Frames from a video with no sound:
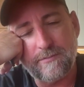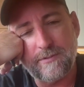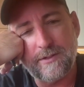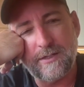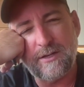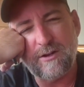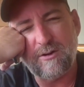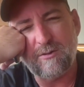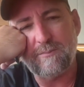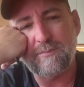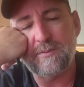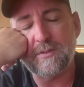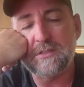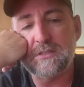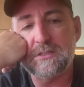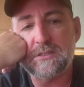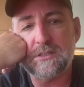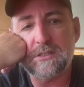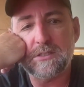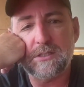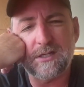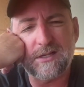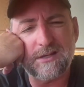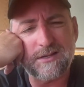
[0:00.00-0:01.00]
not
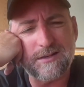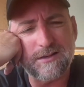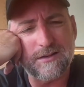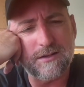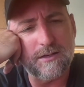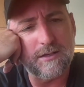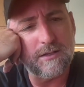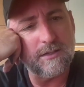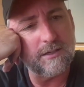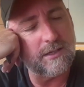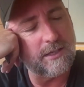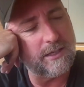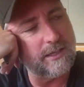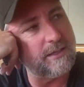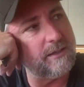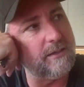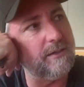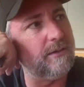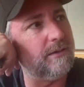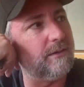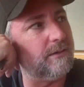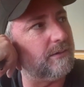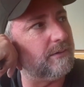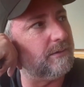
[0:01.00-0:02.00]

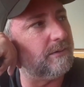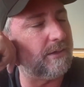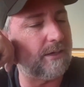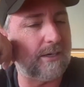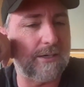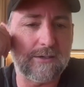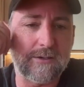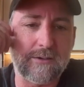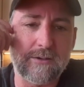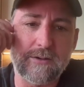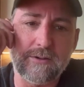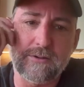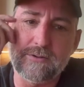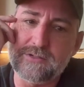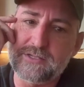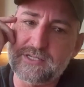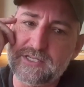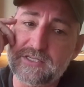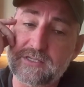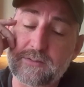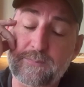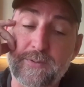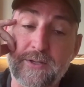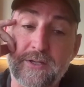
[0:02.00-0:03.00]
particularly, I don't know,
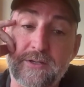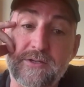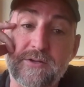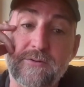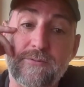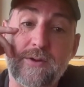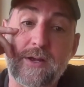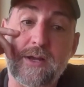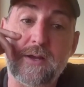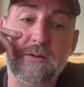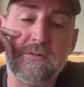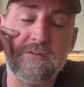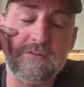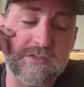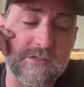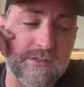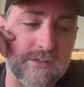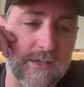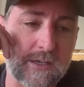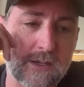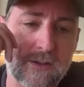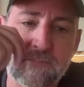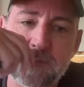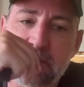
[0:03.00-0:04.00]
disciplined around
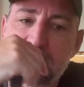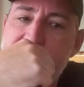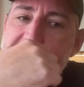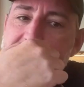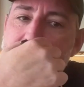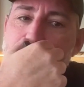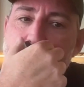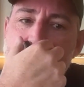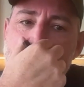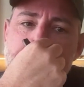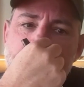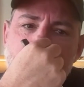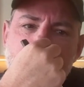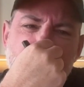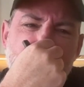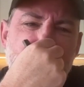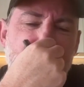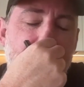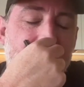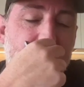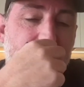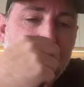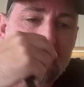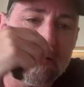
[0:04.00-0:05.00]
these days,
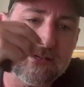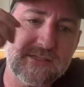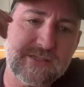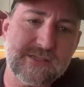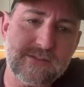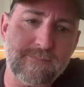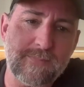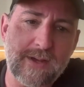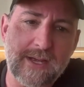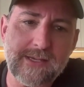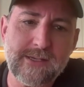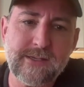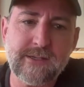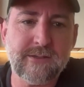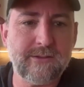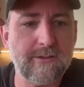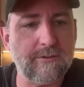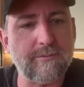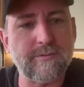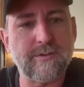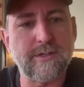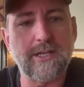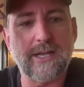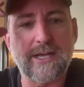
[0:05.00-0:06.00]
is making
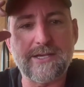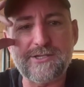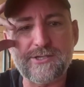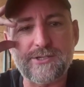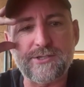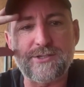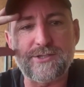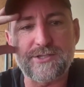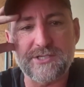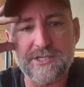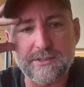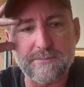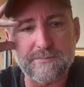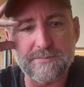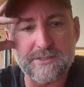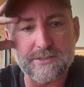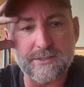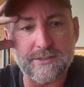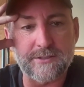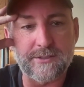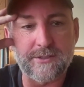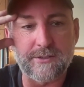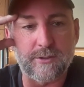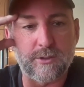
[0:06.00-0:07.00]
the relationships
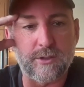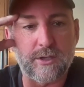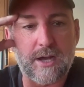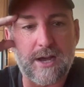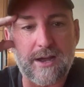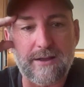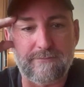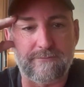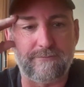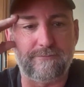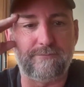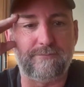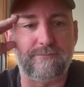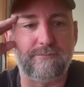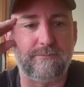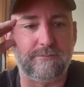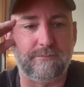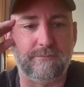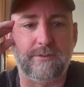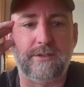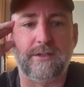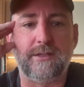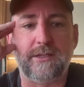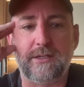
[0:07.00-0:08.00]
in your life
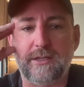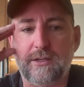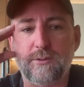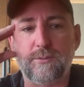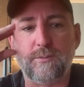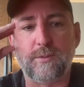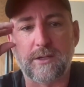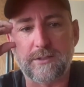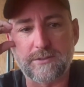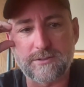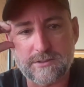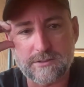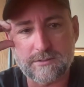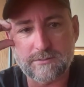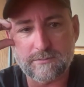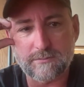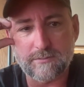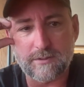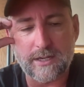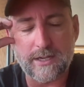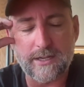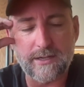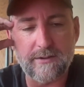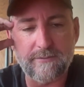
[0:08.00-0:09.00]
really good ones,
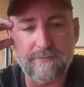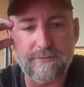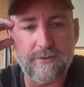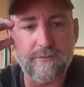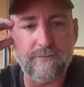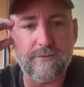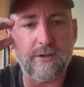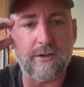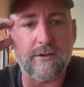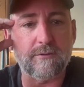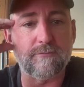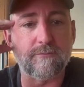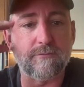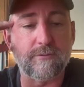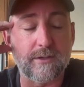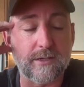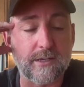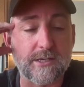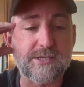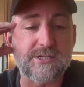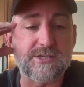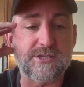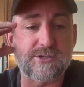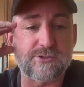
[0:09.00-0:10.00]
right? If you've got a
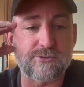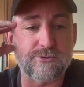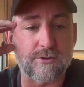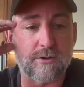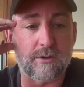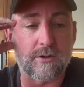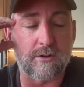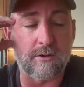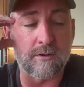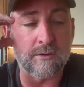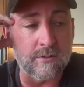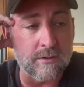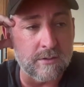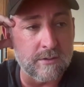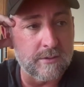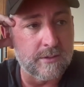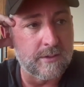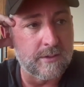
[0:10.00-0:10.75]
really strong